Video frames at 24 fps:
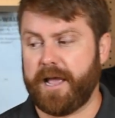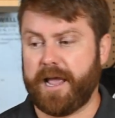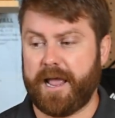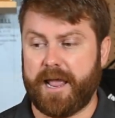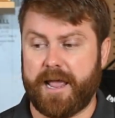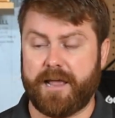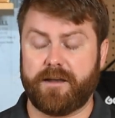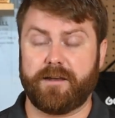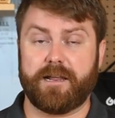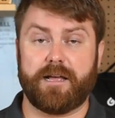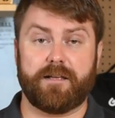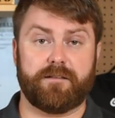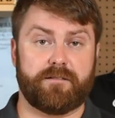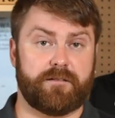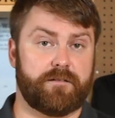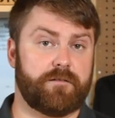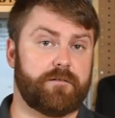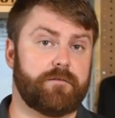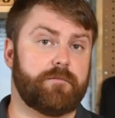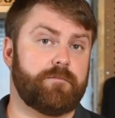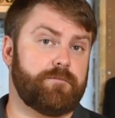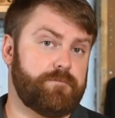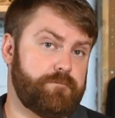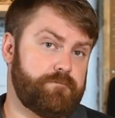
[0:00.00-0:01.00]
and as
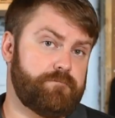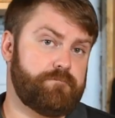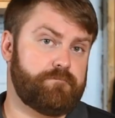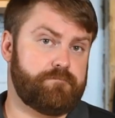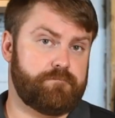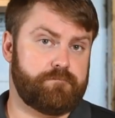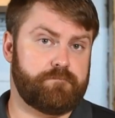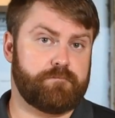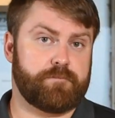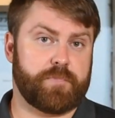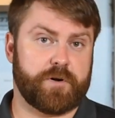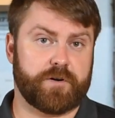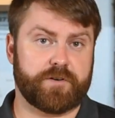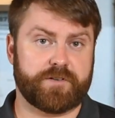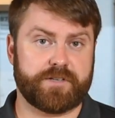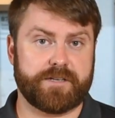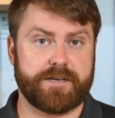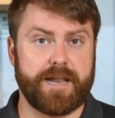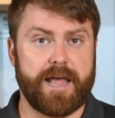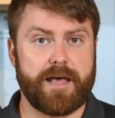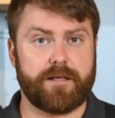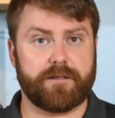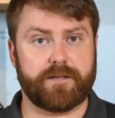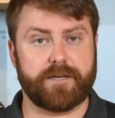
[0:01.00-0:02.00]
a
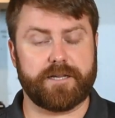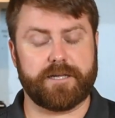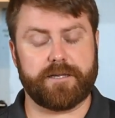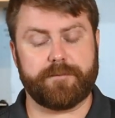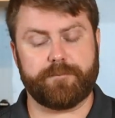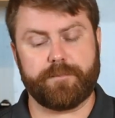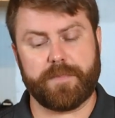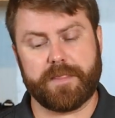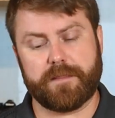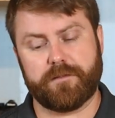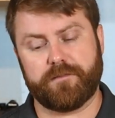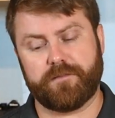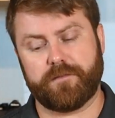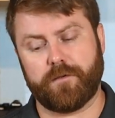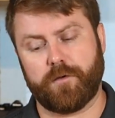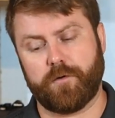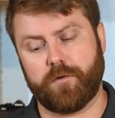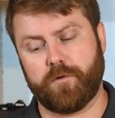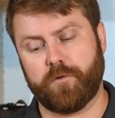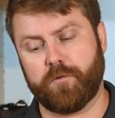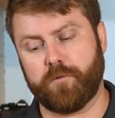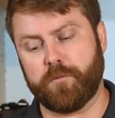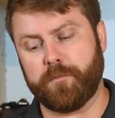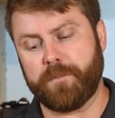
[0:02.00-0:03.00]
personality.
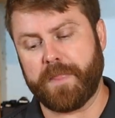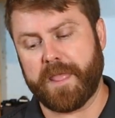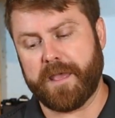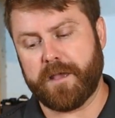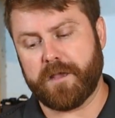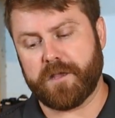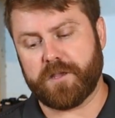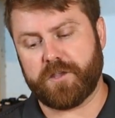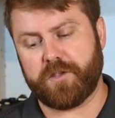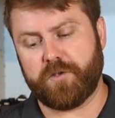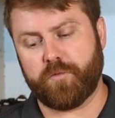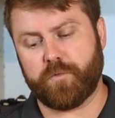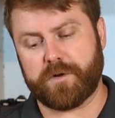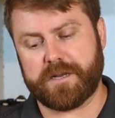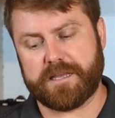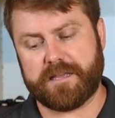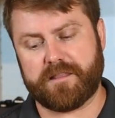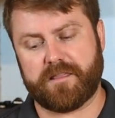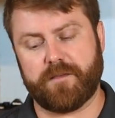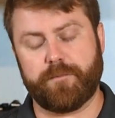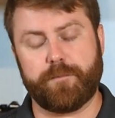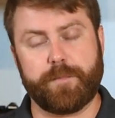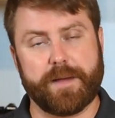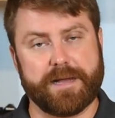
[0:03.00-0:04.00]
So you want to
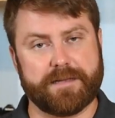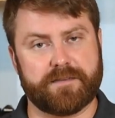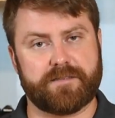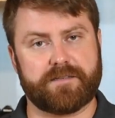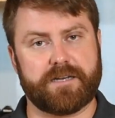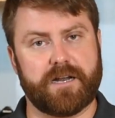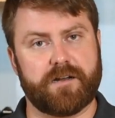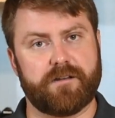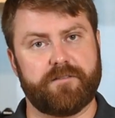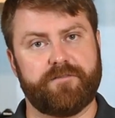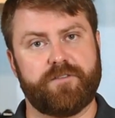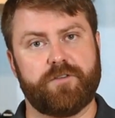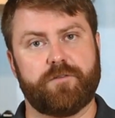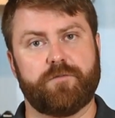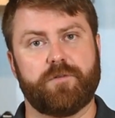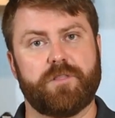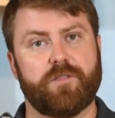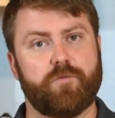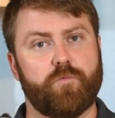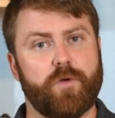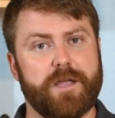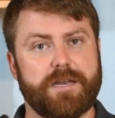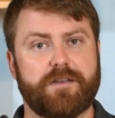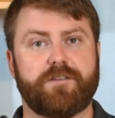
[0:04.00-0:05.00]
get the best out of you,
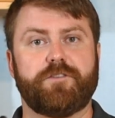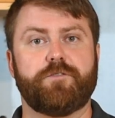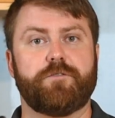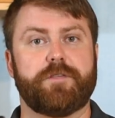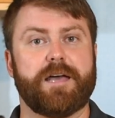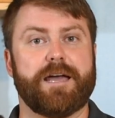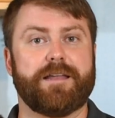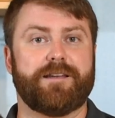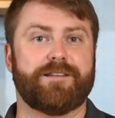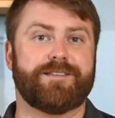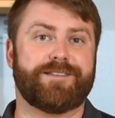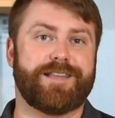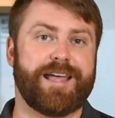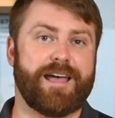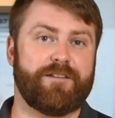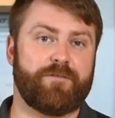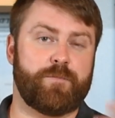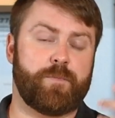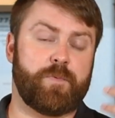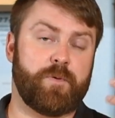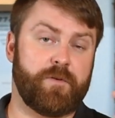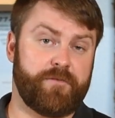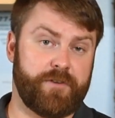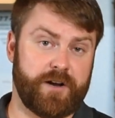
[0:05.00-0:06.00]
and the way to do that is to have
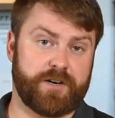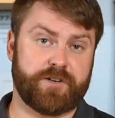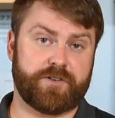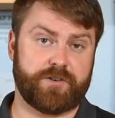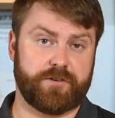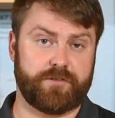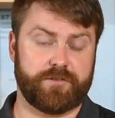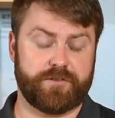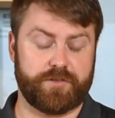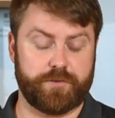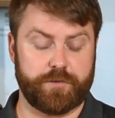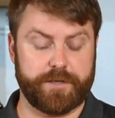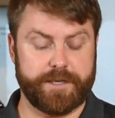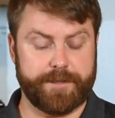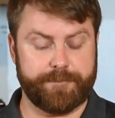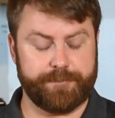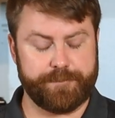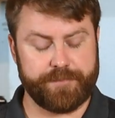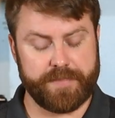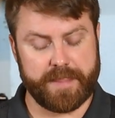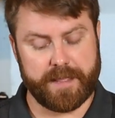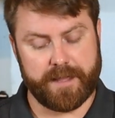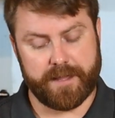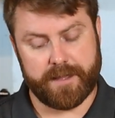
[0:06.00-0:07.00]
a professional do it.
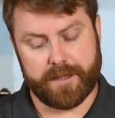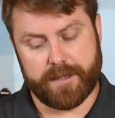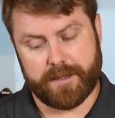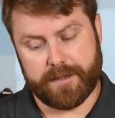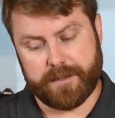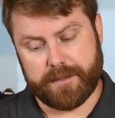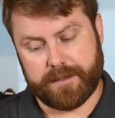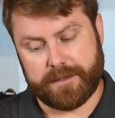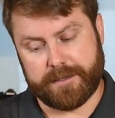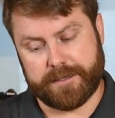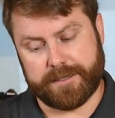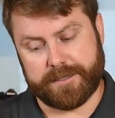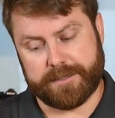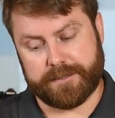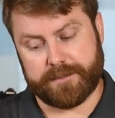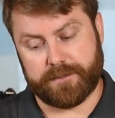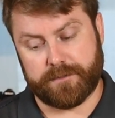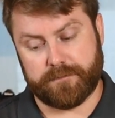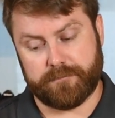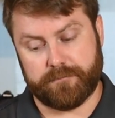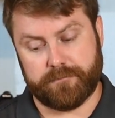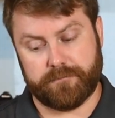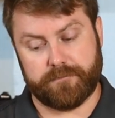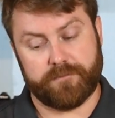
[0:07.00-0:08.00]

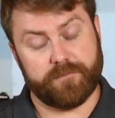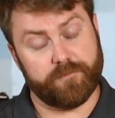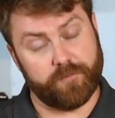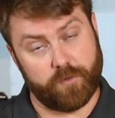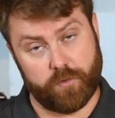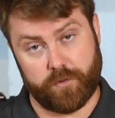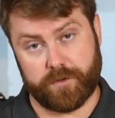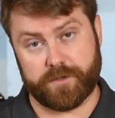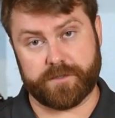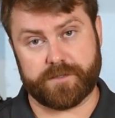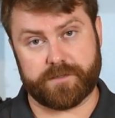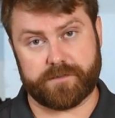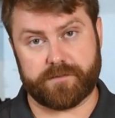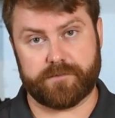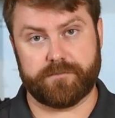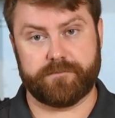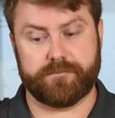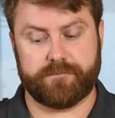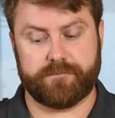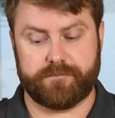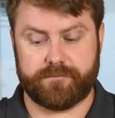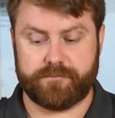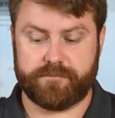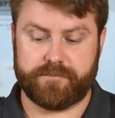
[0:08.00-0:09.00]
Of course,
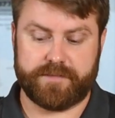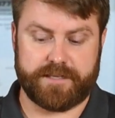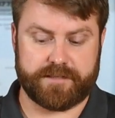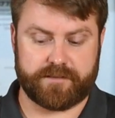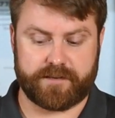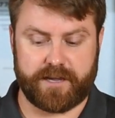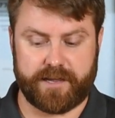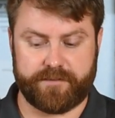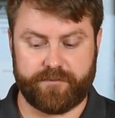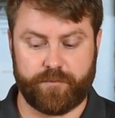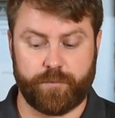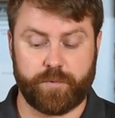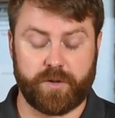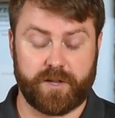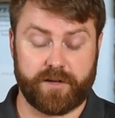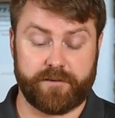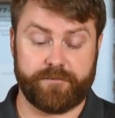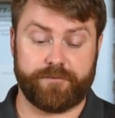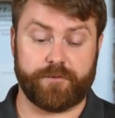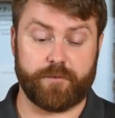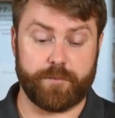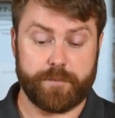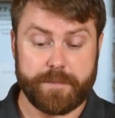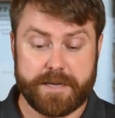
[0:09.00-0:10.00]
that's kind of a plug
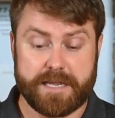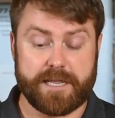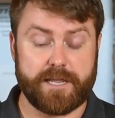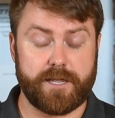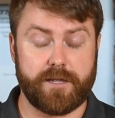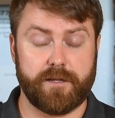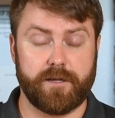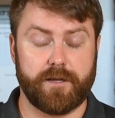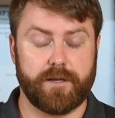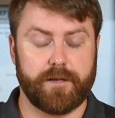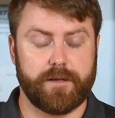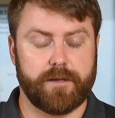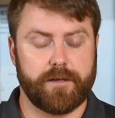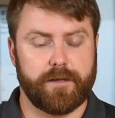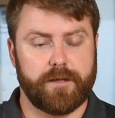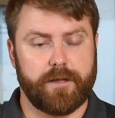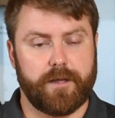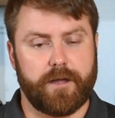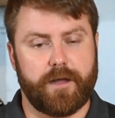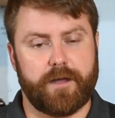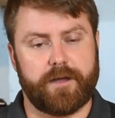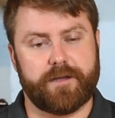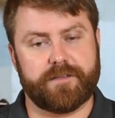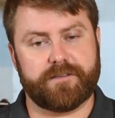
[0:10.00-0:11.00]
for me,
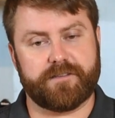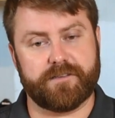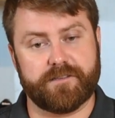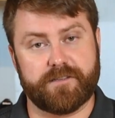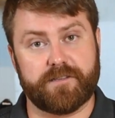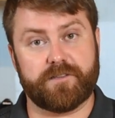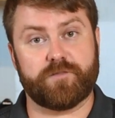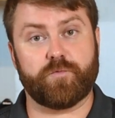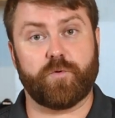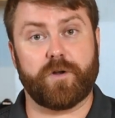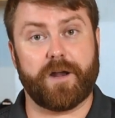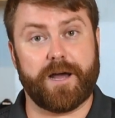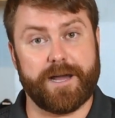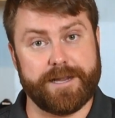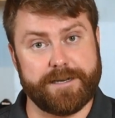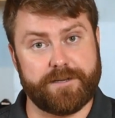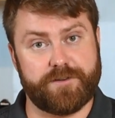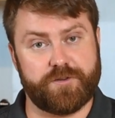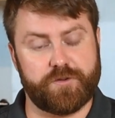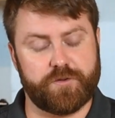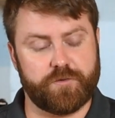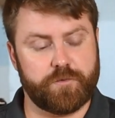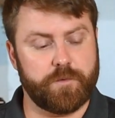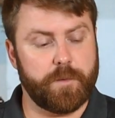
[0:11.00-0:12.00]
since it's what I
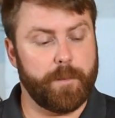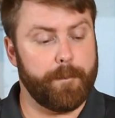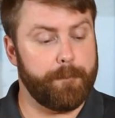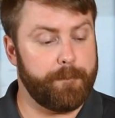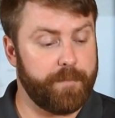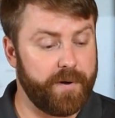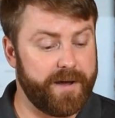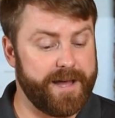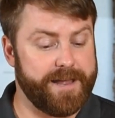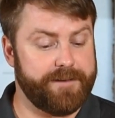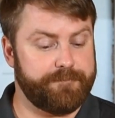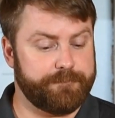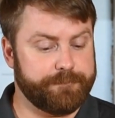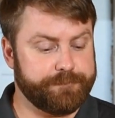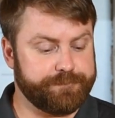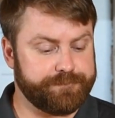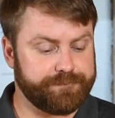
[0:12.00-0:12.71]
do, but